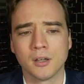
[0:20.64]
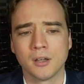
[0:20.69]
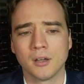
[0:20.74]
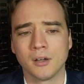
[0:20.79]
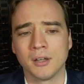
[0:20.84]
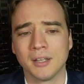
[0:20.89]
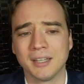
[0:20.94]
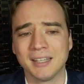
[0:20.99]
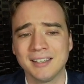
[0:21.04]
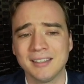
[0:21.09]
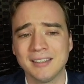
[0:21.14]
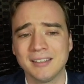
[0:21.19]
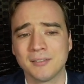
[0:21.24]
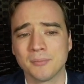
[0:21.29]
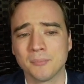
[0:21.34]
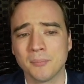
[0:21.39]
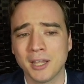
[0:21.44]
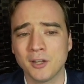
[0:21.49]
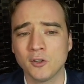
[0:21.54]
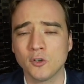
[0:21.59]
is
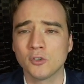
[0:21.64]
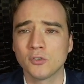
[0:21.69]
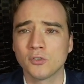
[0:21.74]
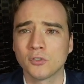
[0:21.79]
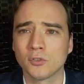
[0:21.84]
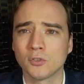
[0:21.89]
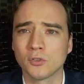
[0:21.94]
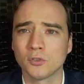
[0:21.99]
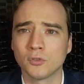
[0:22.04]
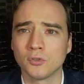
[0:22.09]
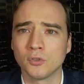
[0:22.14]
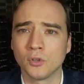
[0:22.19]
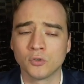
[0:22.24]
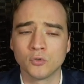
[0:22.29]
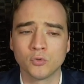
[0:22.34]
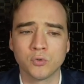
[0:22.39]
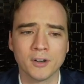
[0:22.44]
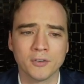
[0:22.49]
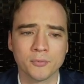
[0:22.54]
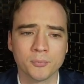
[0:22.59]
minus
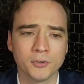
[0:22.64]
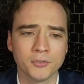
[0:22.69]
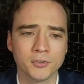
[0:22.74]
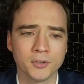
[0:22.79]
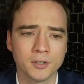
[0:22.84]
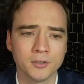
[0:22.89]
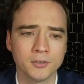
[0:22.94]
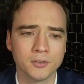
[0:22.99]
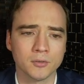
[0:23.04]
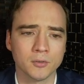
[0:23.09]
12%.